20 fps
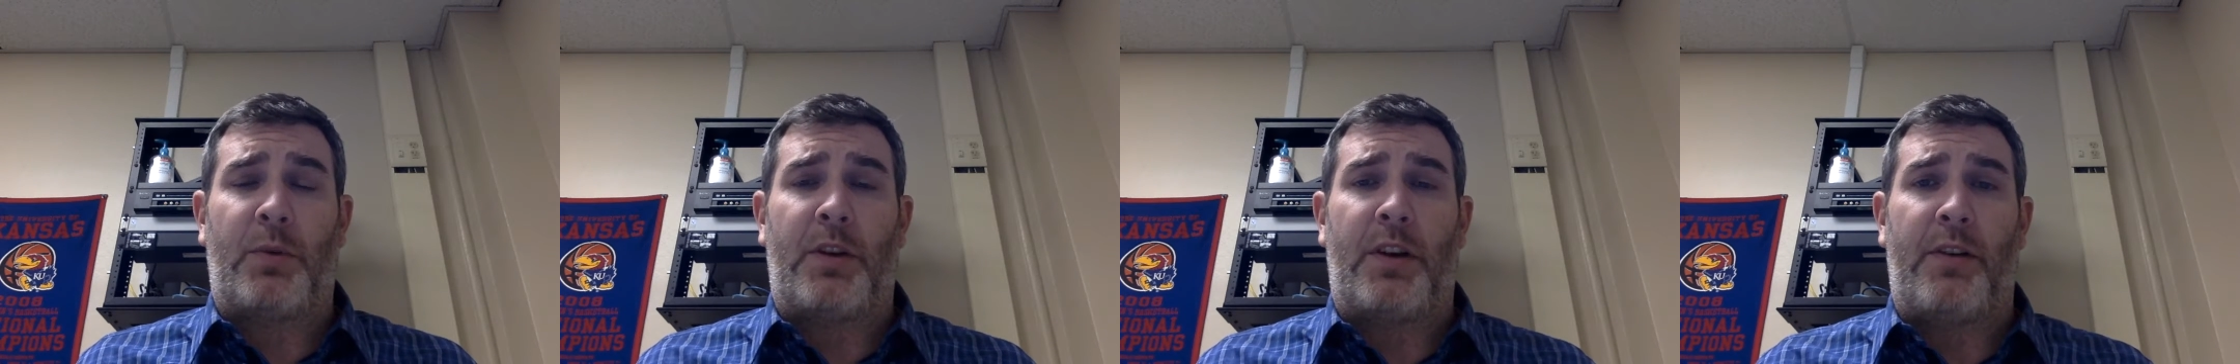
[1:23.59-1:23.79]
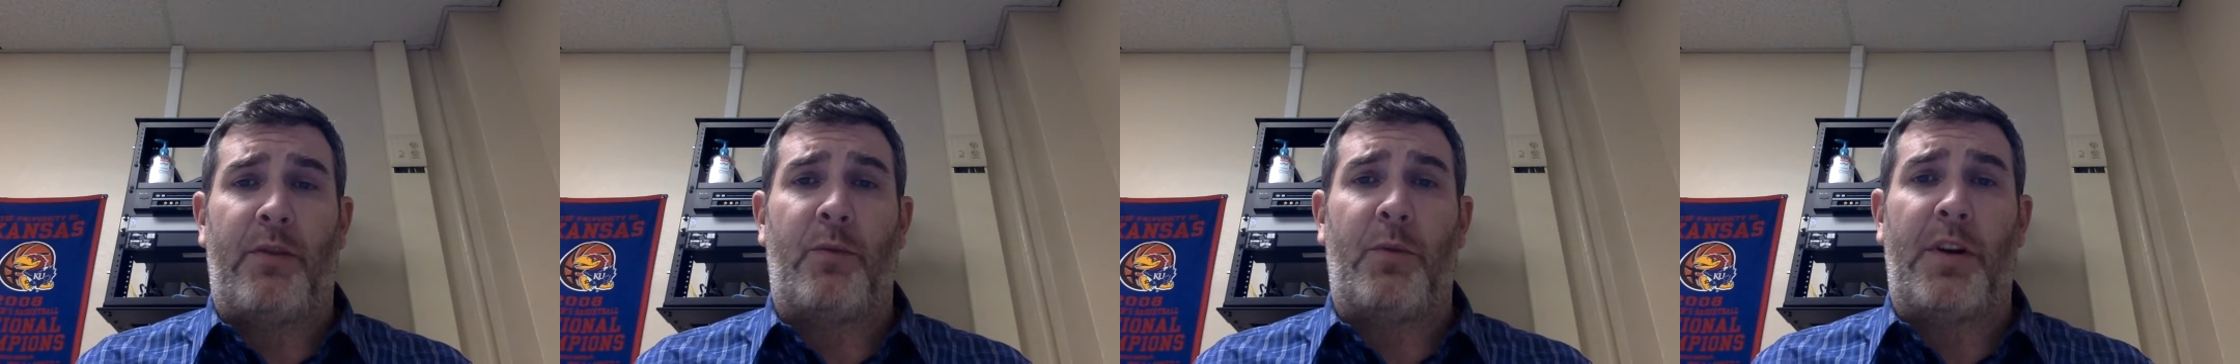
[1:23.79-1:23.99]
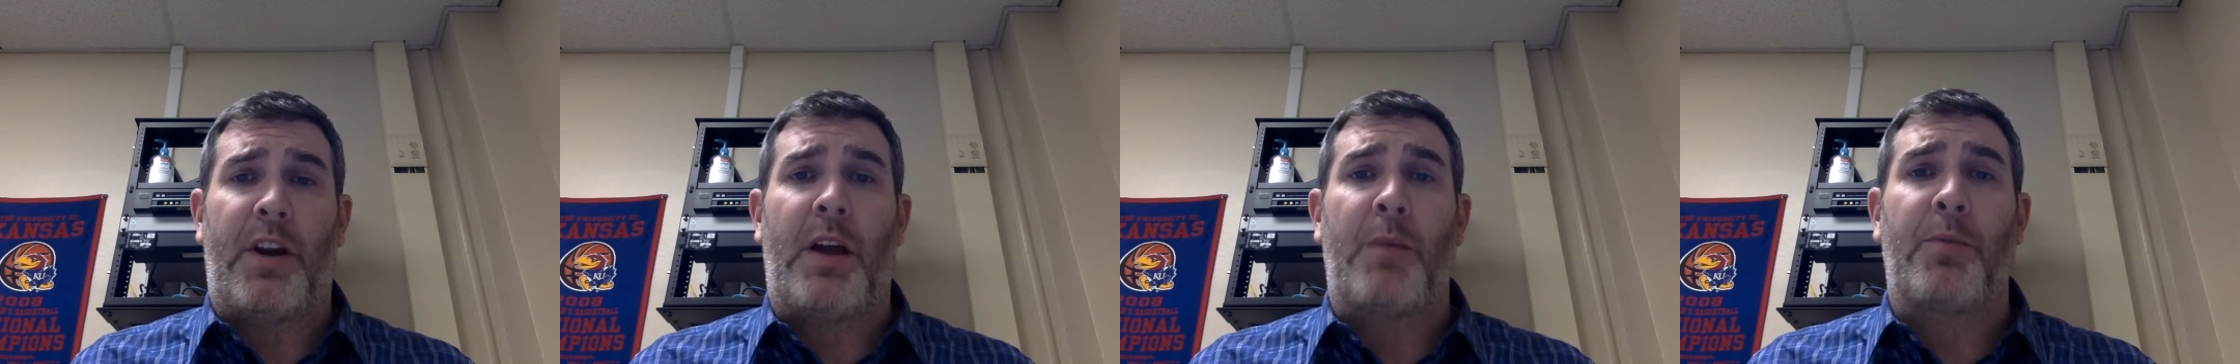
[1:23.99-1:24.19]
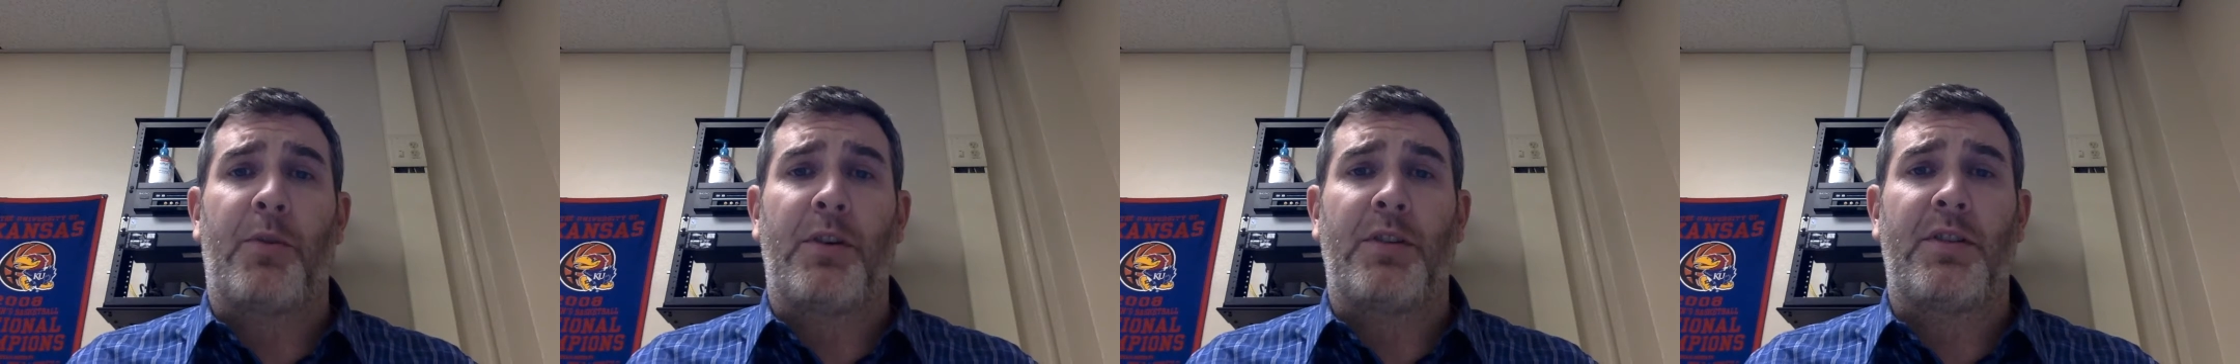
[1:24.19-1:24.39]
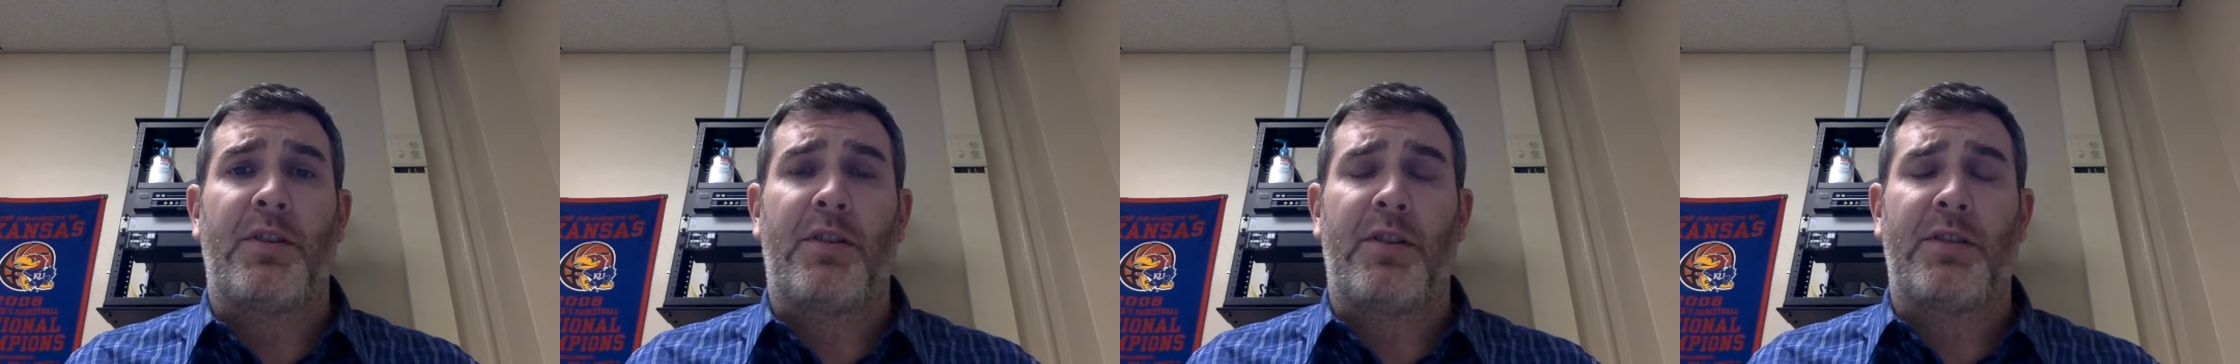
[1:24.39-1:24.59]
kind of what I
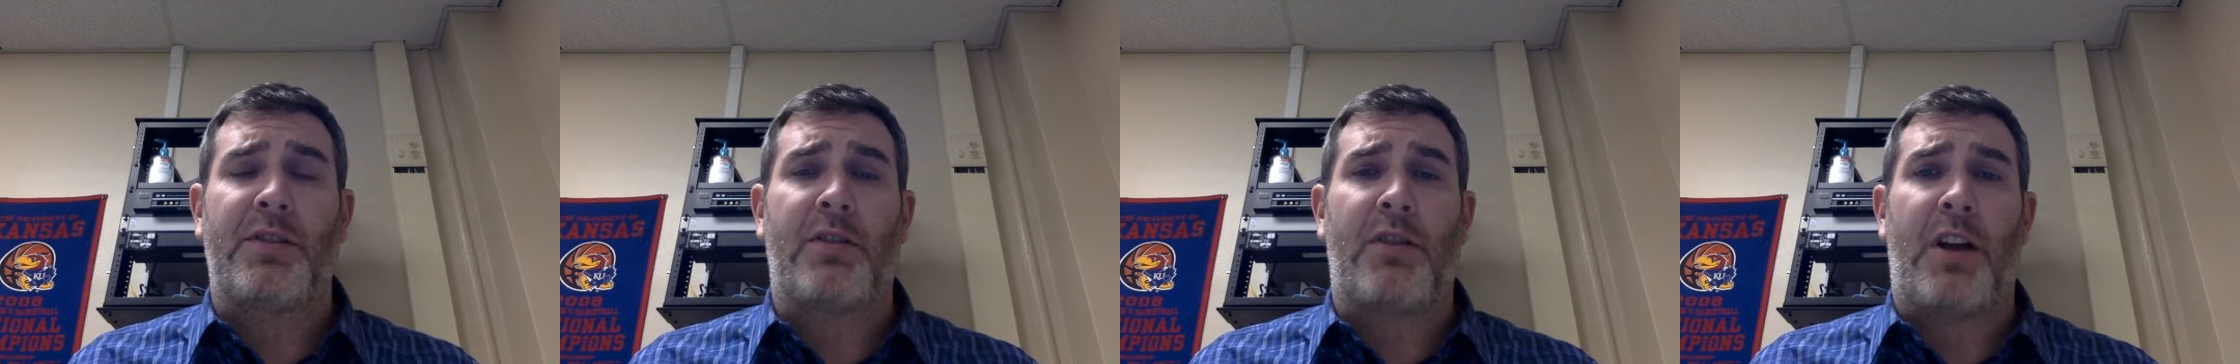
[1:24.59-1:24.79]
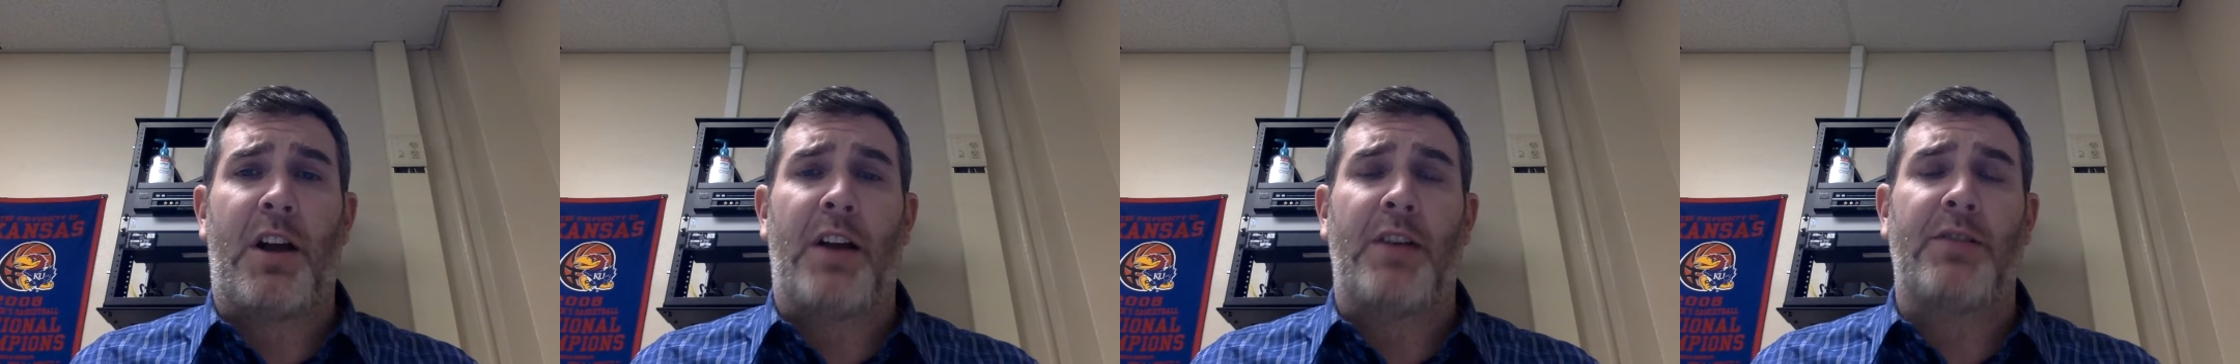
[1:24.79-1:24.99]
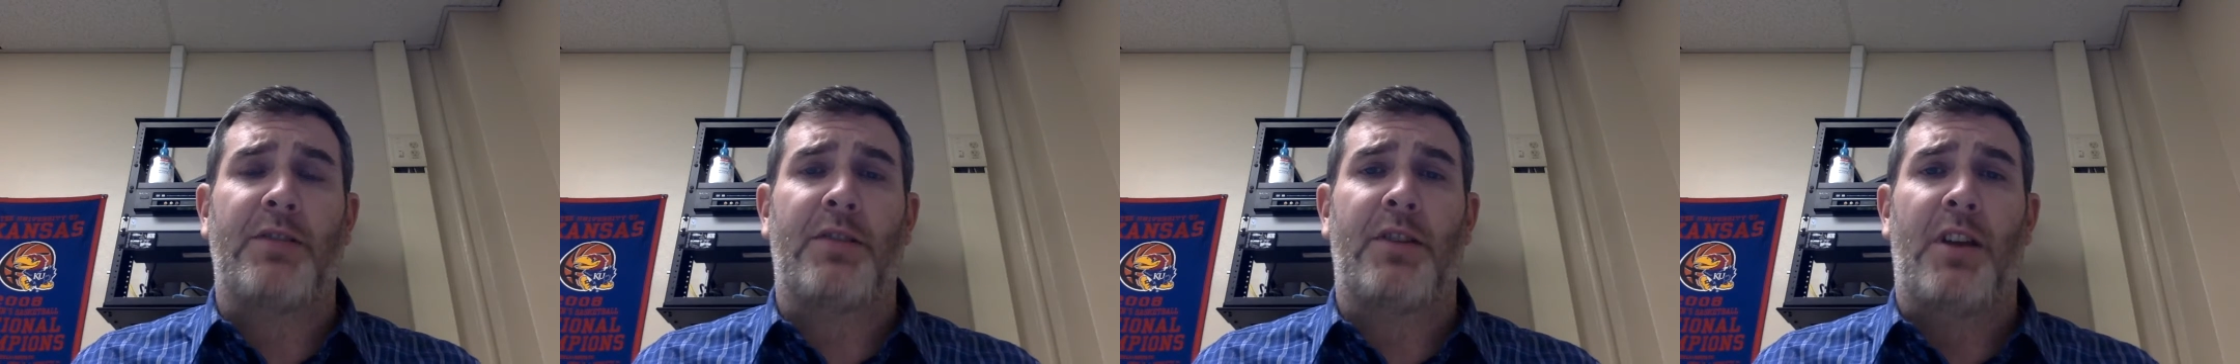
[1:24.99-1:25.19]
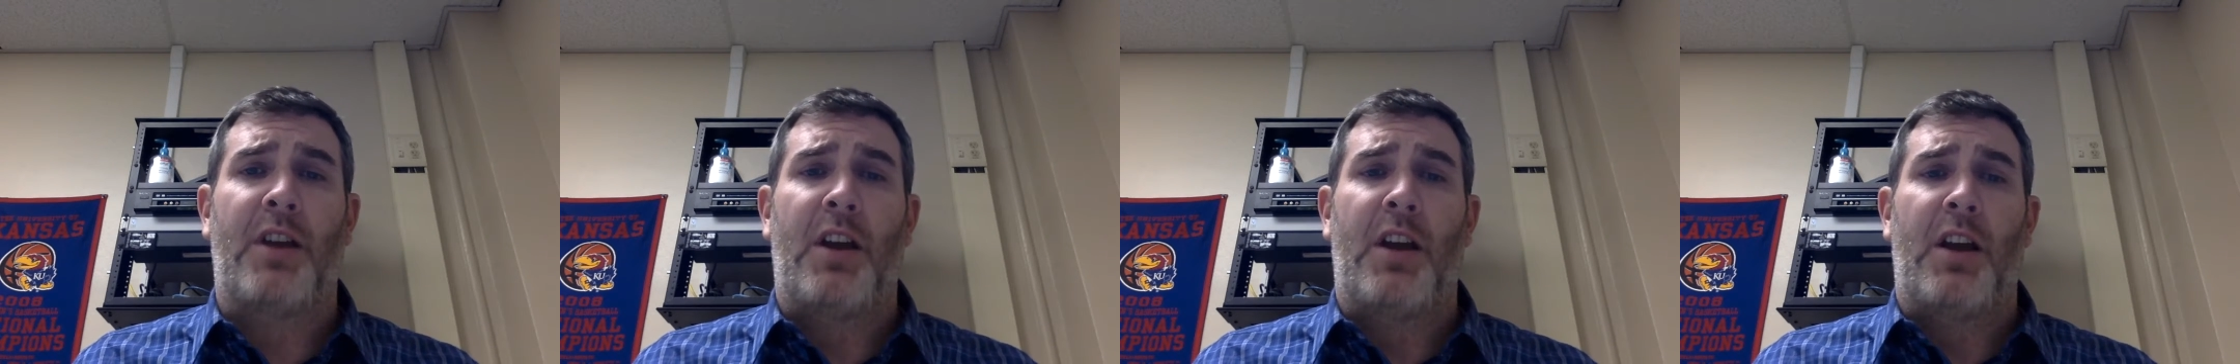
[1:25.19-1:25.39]
bring to this class.